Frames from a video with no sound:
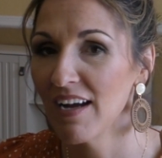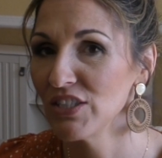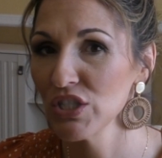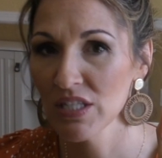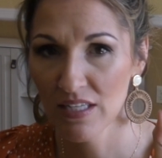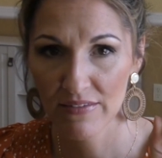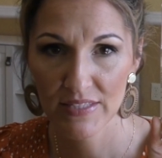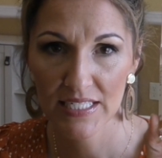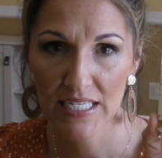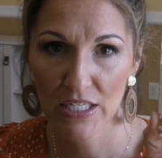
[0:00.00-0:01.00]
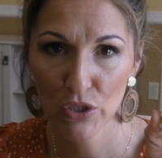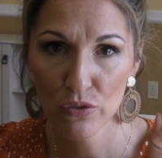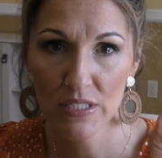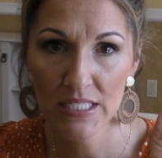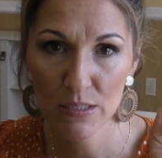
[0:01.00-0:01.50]
I just love this. I
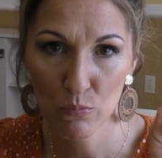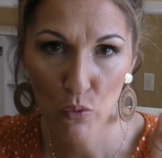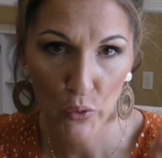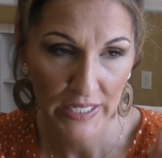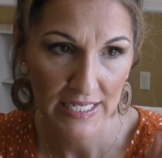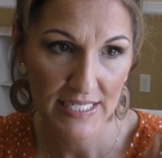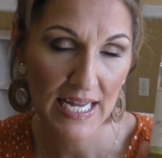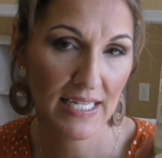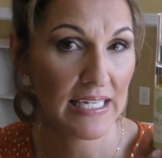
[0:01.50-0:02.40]
use this mornings and